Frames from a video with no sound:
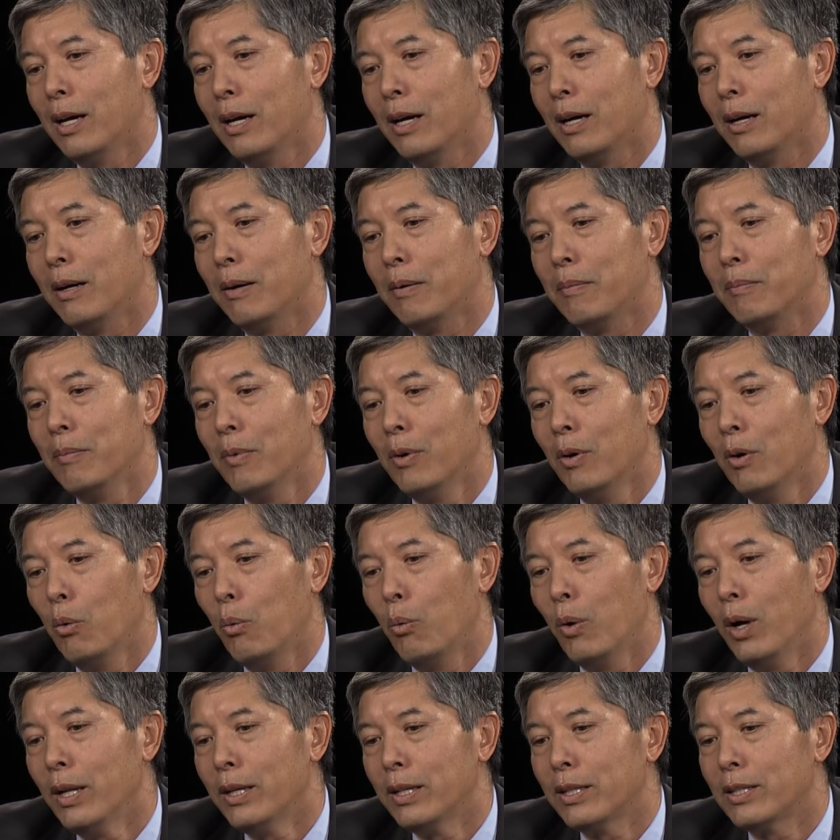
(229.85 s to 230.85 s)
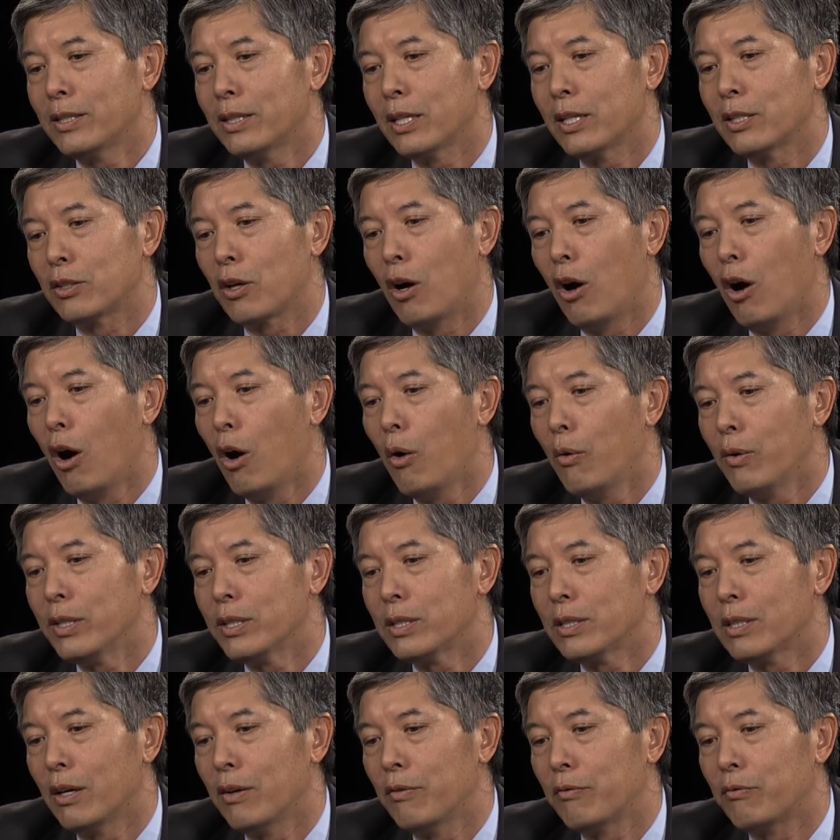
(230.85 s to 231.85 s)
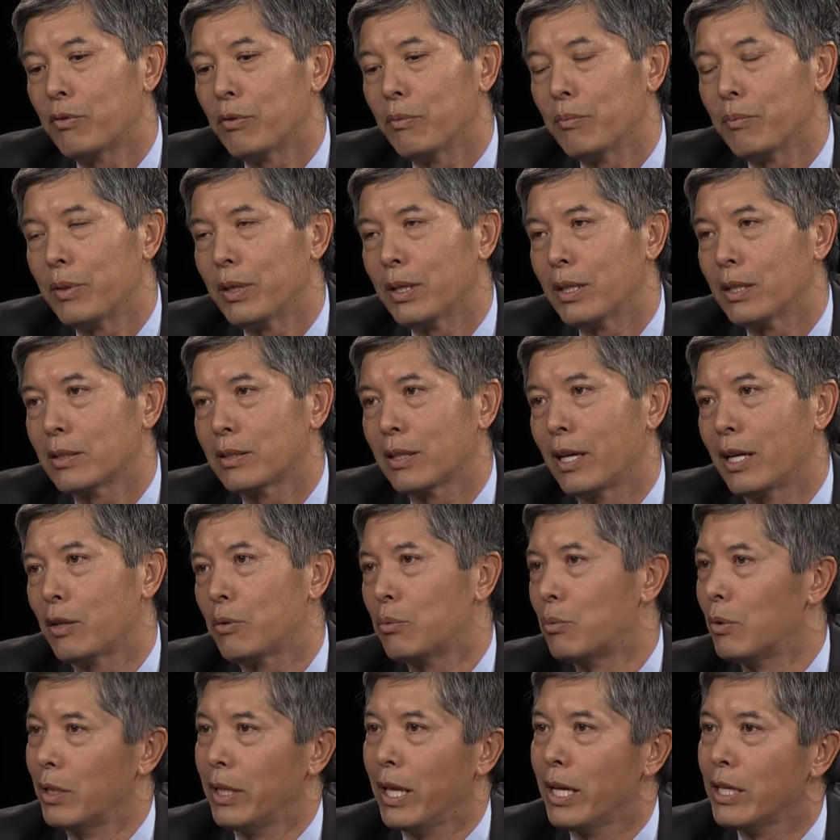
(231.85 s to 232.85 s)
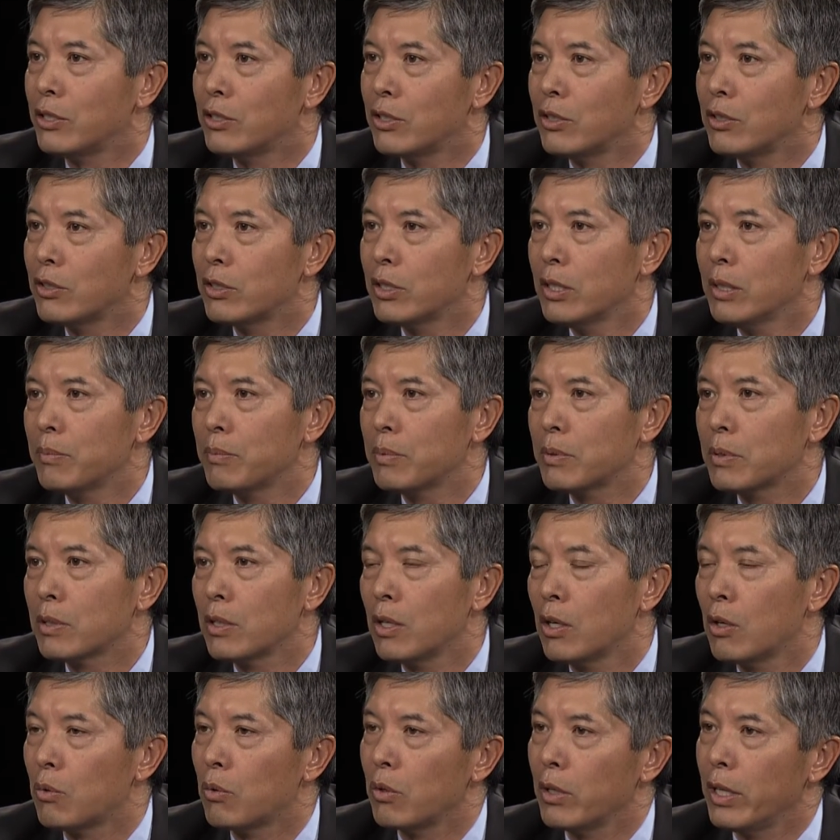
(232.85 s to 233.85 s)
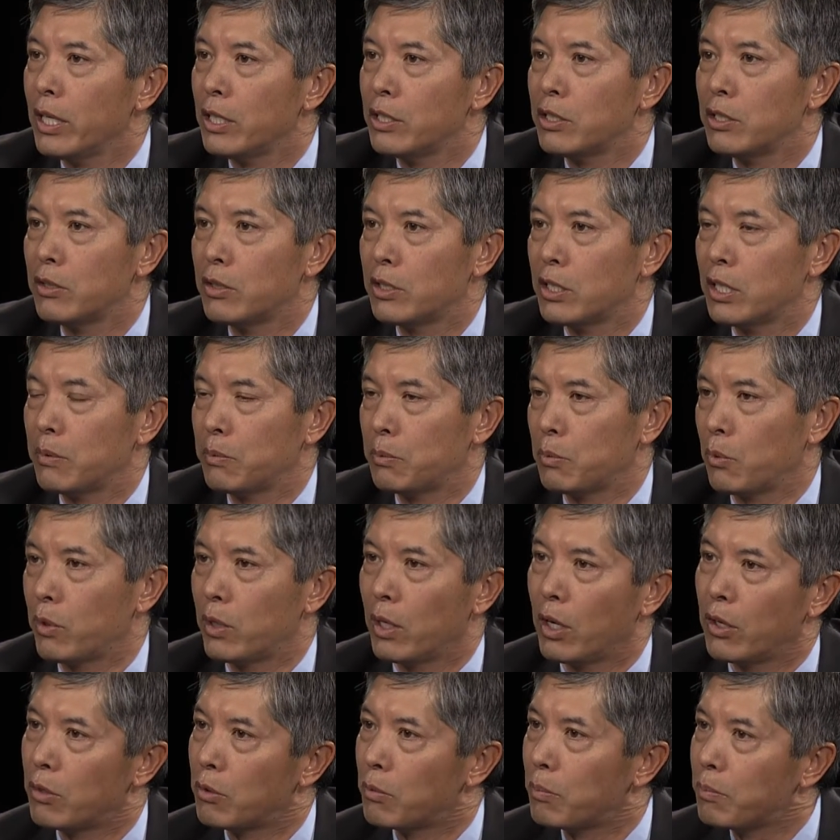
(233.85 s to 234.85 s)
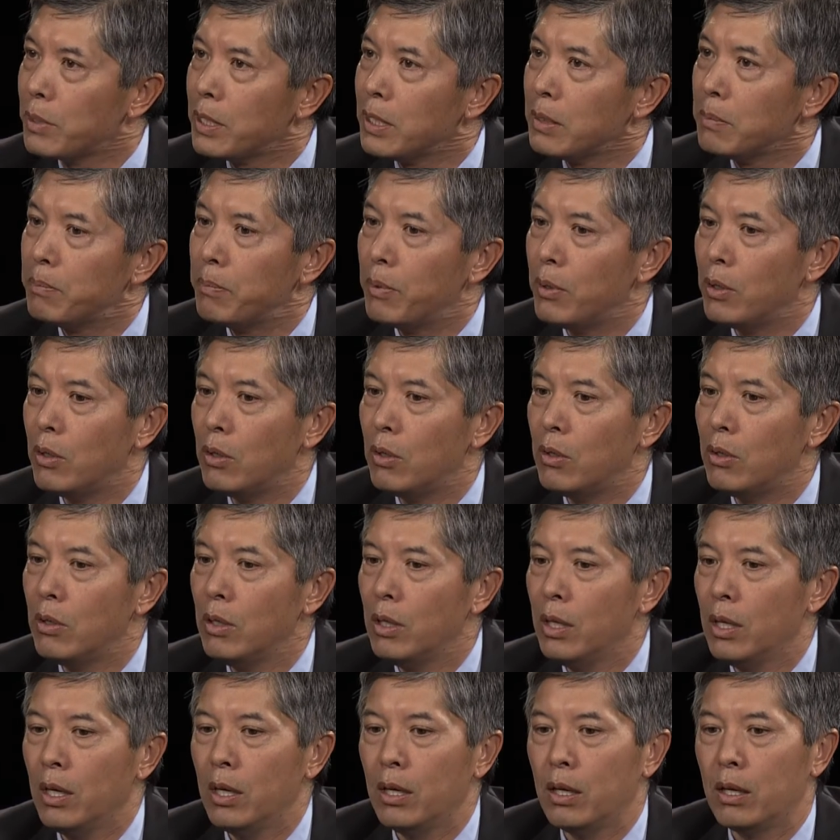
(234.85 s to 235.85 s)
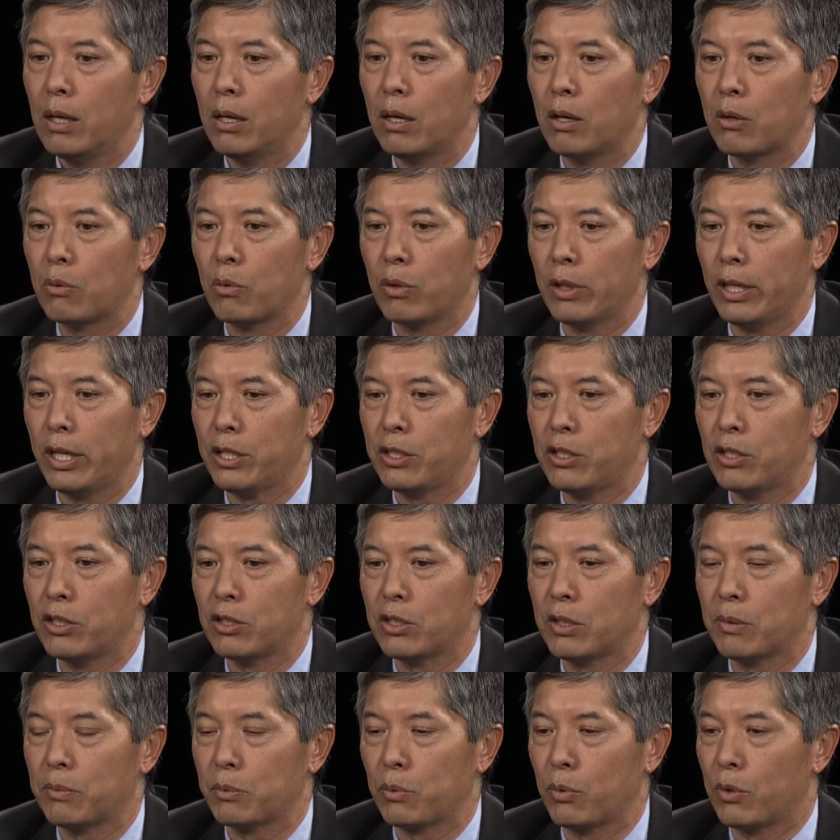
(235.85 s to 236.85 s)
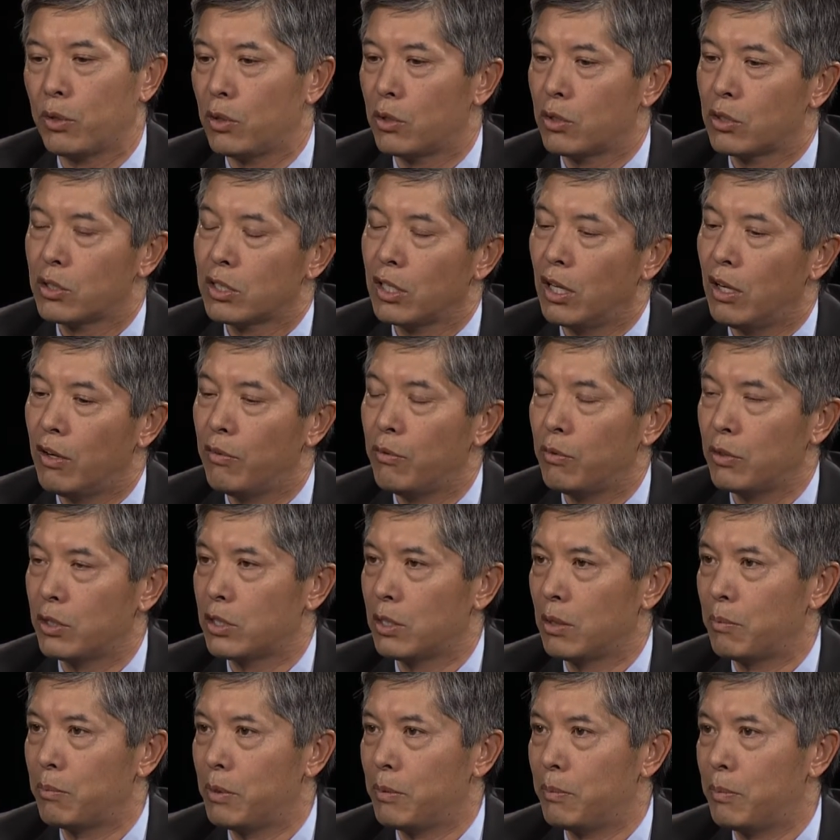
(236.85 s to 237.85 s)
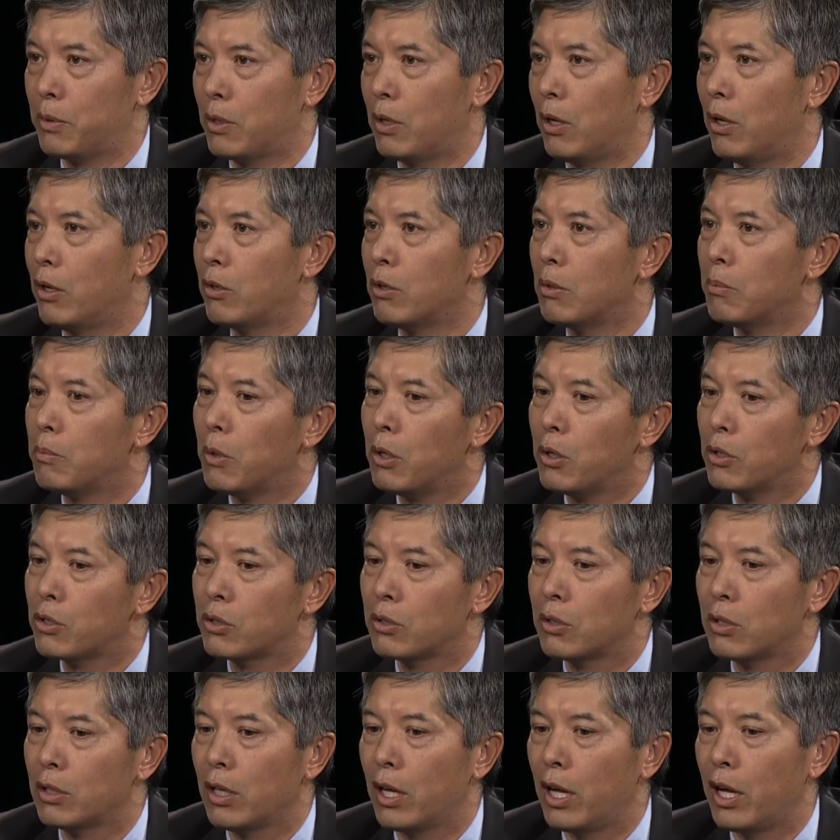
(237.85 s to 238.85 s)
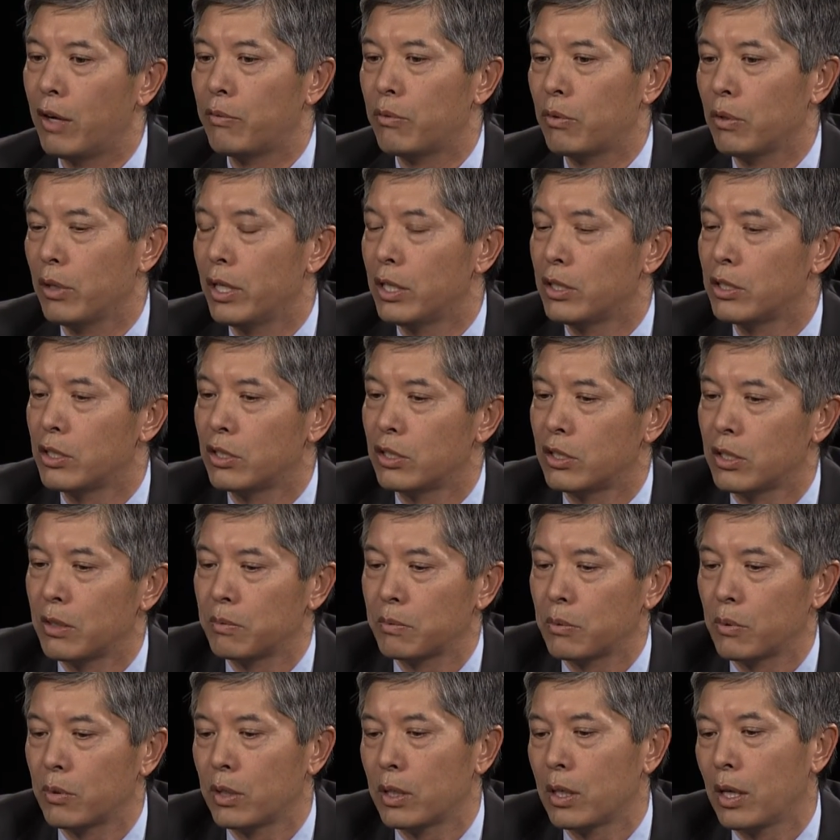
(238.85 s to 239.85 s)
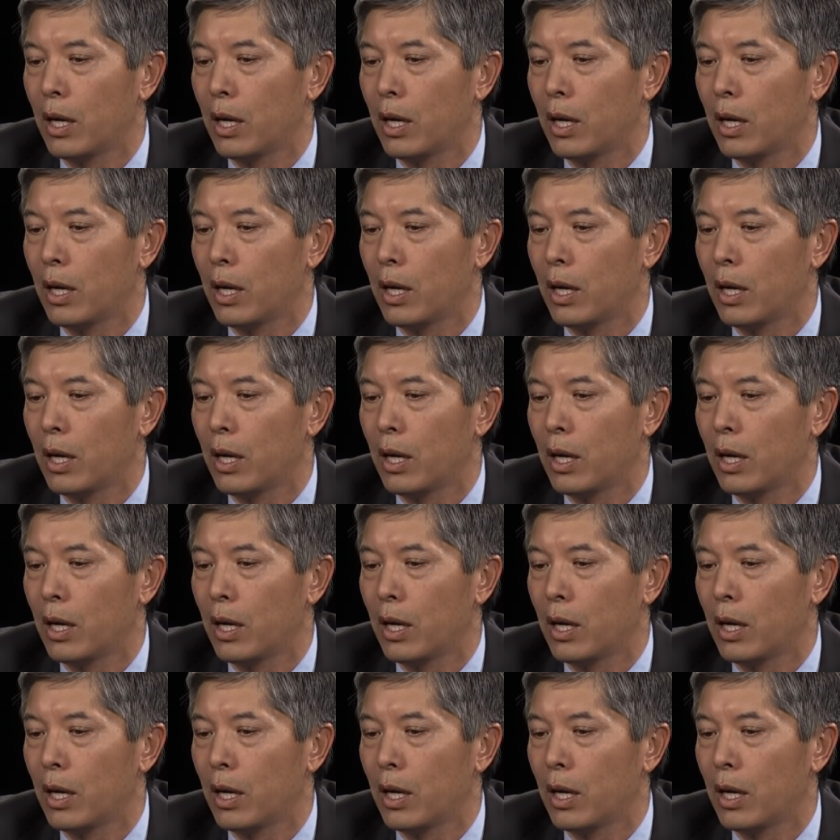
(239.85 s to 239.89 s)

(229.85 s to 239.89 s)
Um, wellness has always come from things like relationships, relationships with other people, uh, relationships with yourself, which some people call your emotional life, relationships with